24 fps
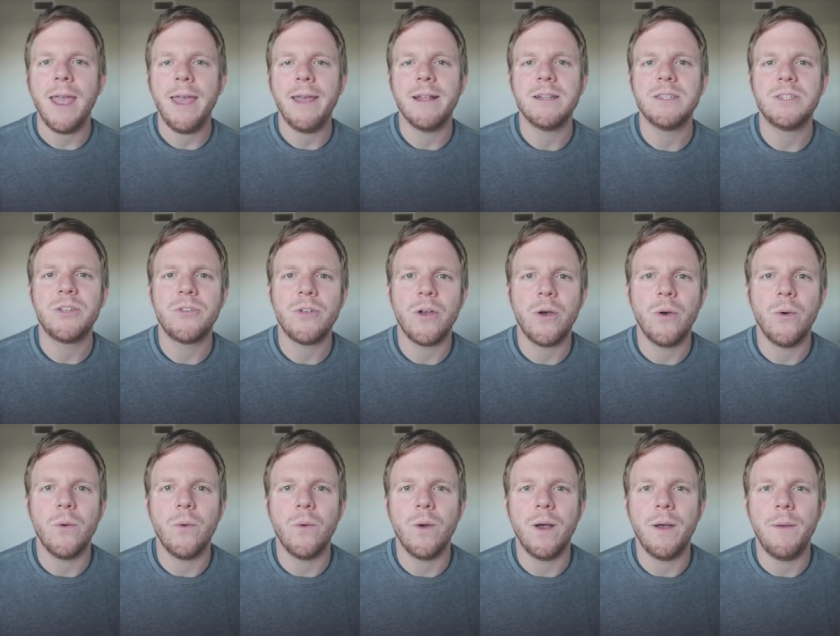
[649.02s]
And
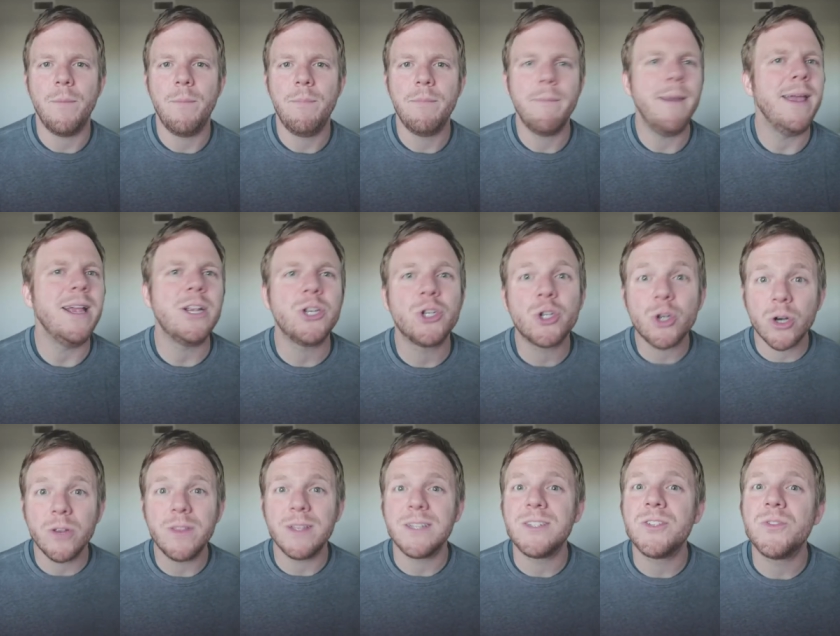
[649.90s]
so make
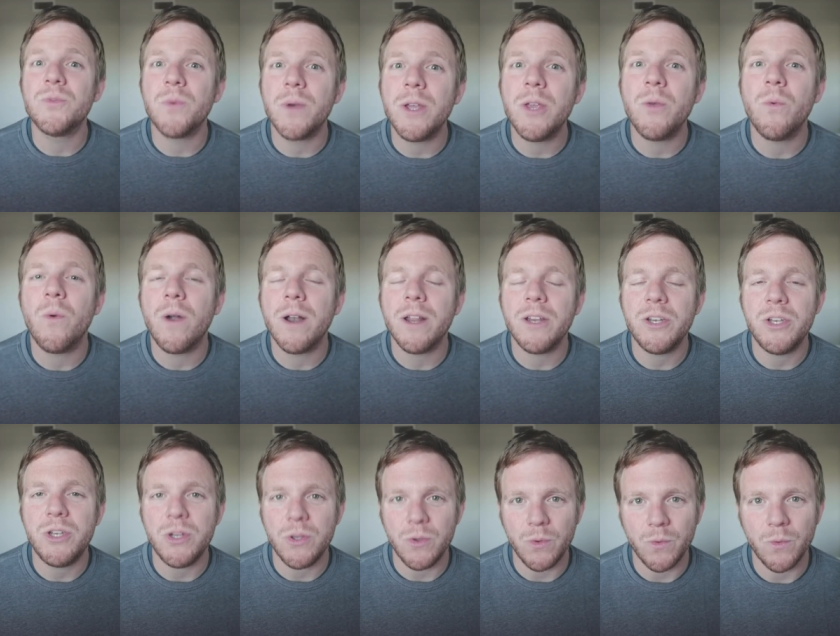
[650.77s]
sure this is what you want to
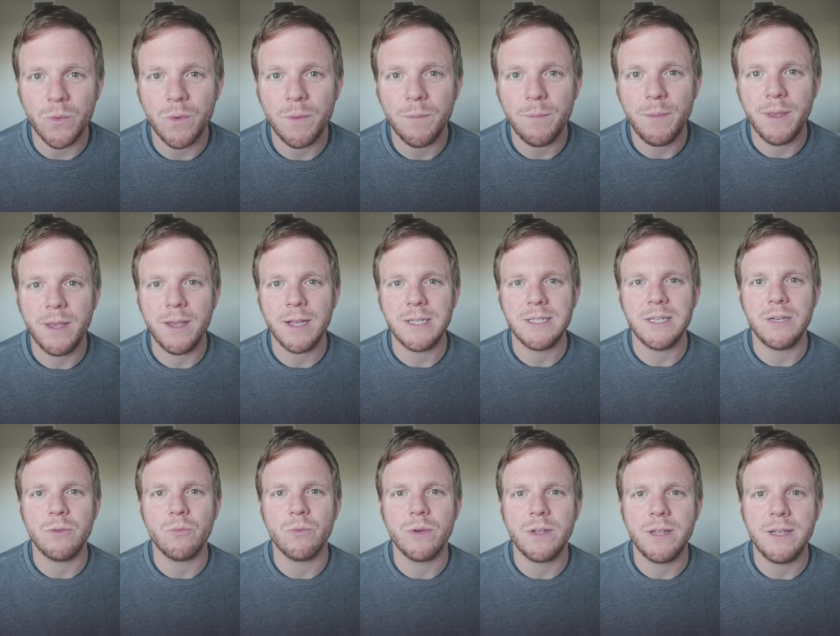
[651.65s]
do because
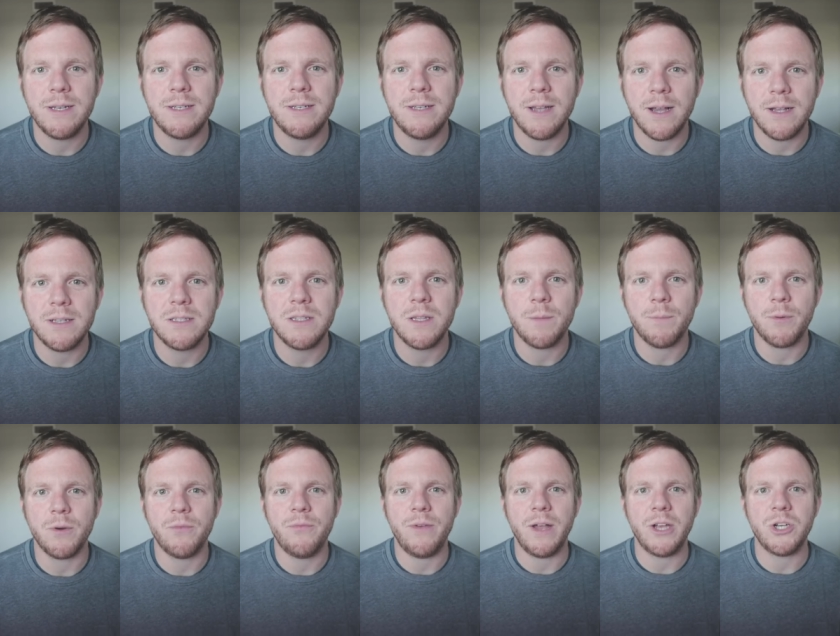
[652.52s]
it really does the
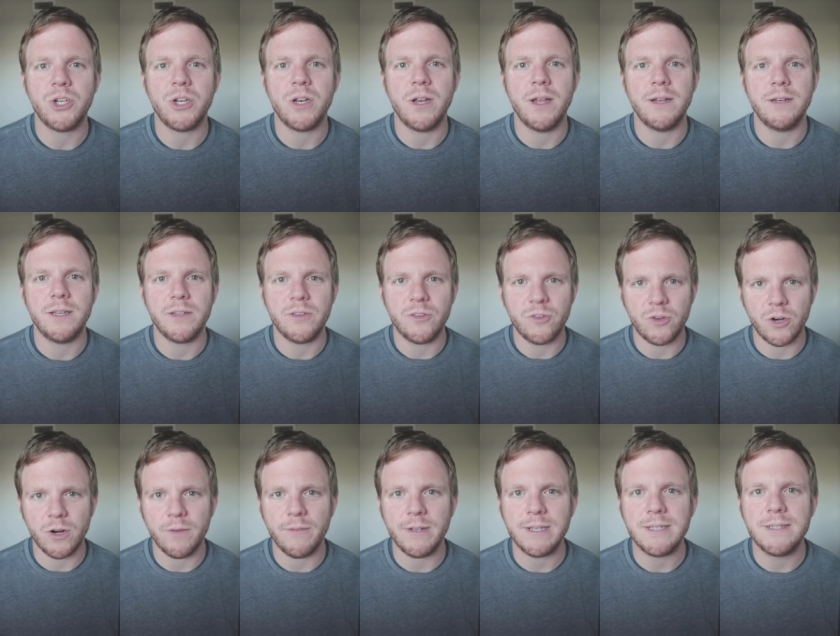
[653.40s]
profession a
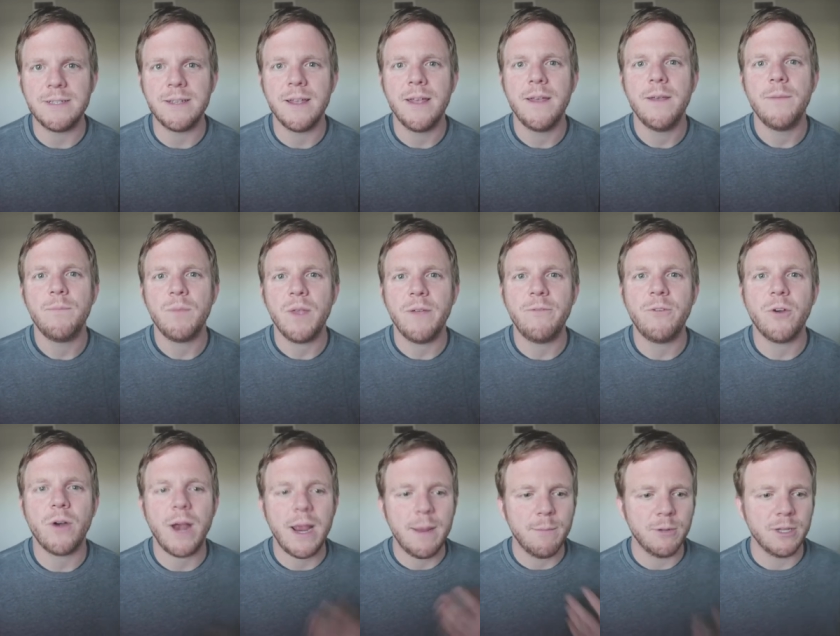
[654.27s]
disservice if
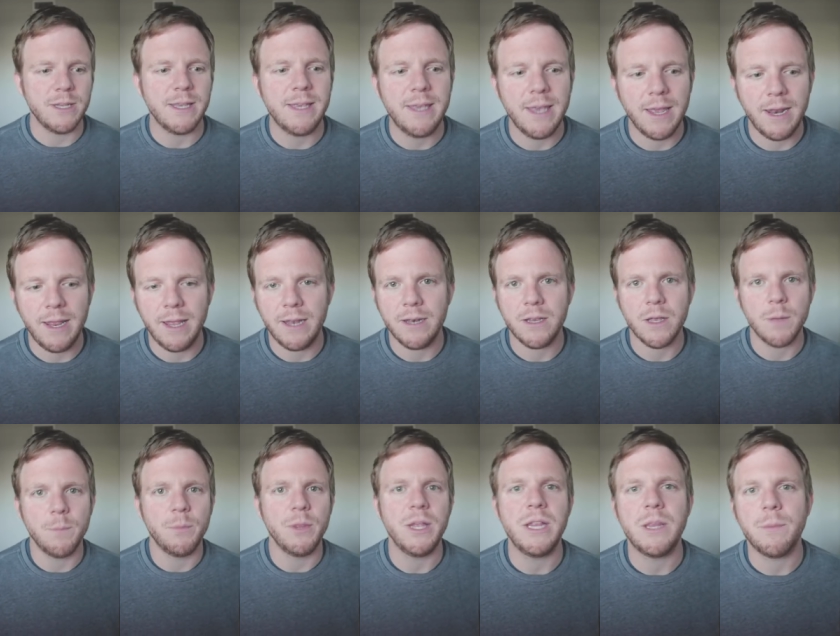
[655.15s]
you're able to get in,
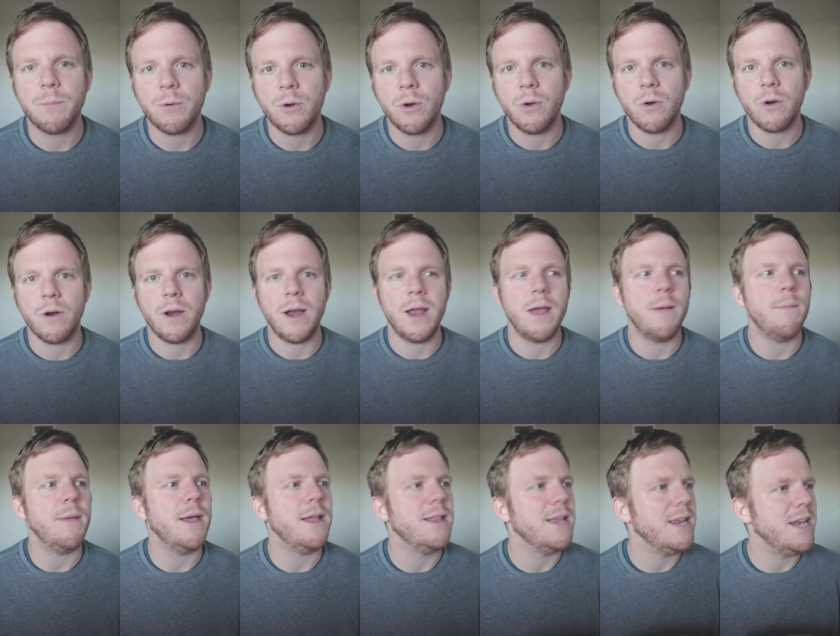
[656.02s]
complete the
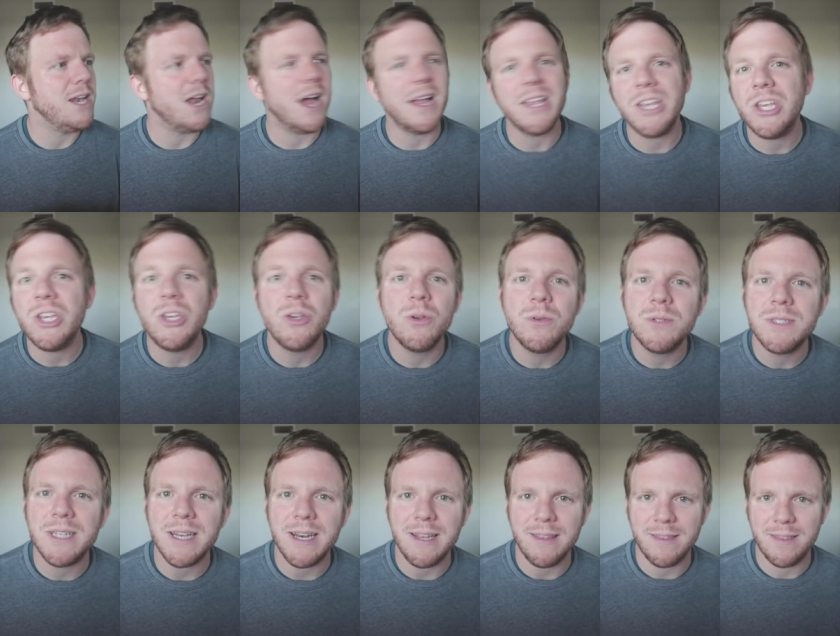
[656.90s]
program, and then not
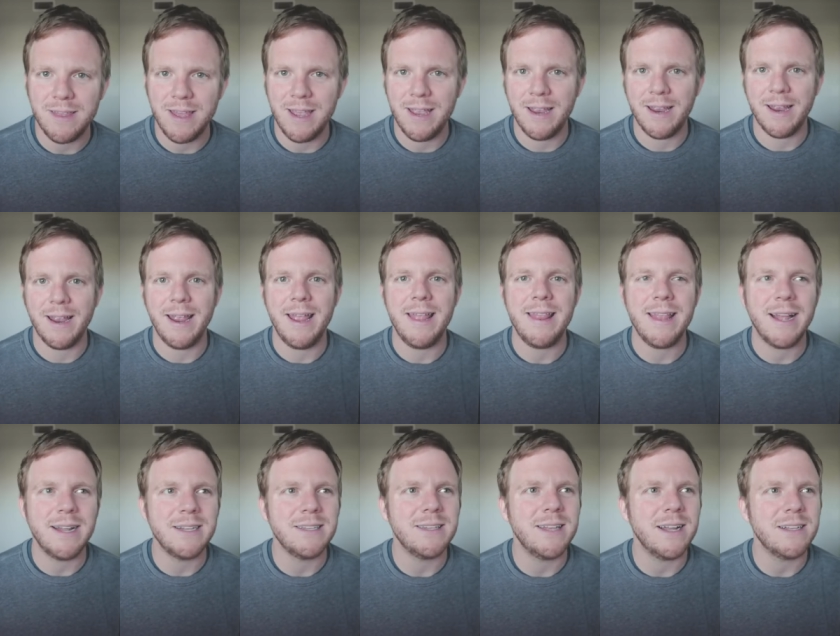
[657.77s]
use anything.
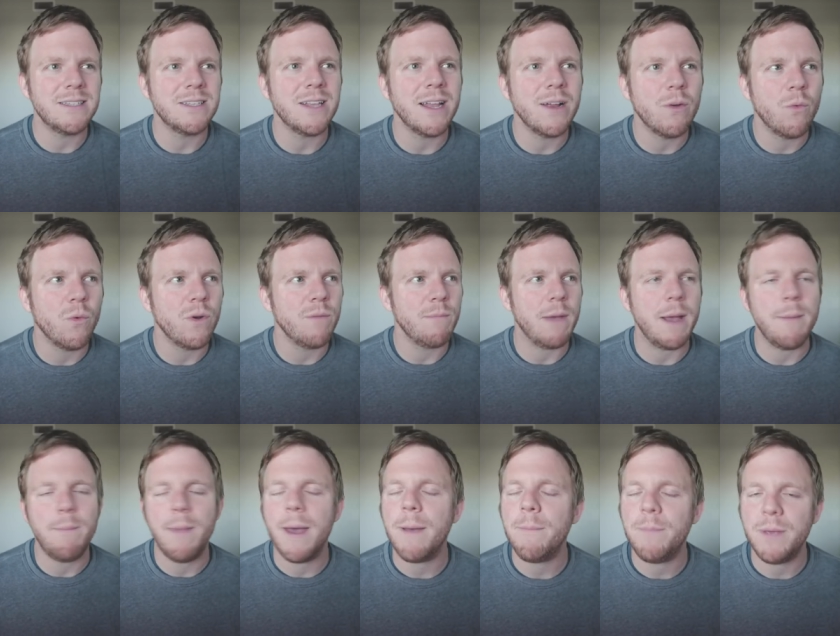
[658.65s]
And that that's like one of
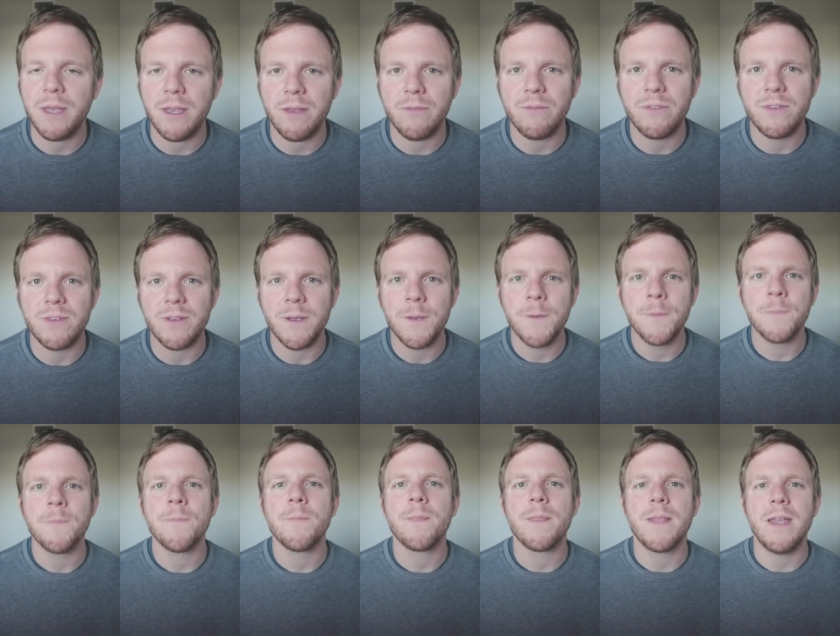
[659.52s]
my pet peeves
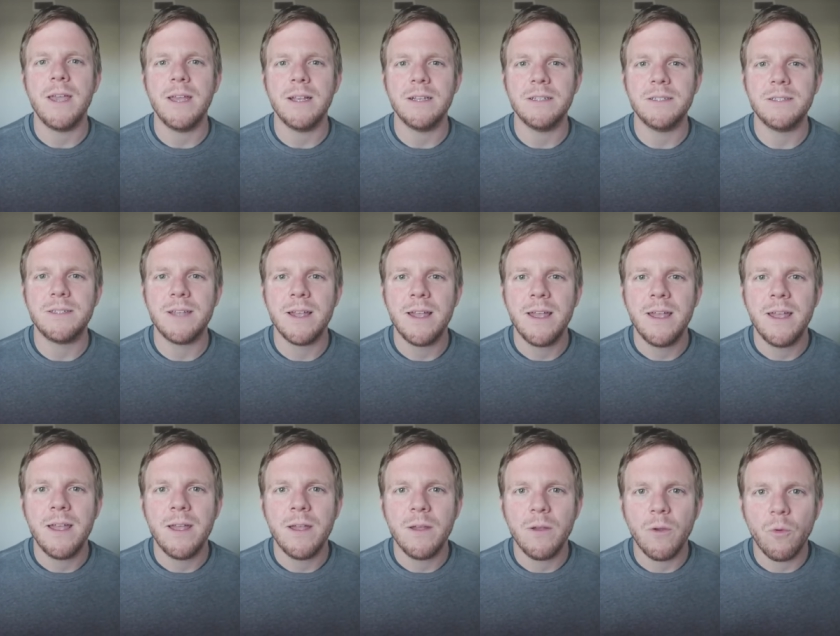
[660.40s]
is
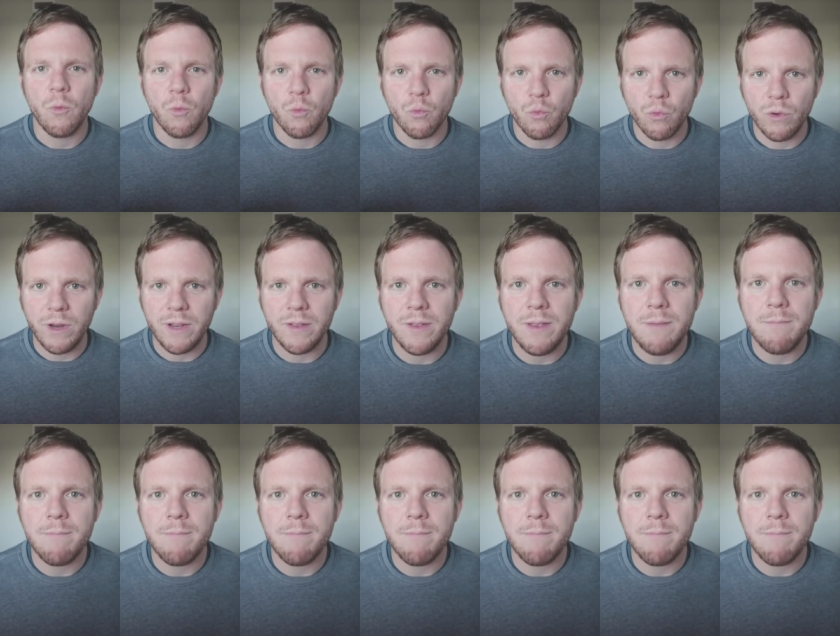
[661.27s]
really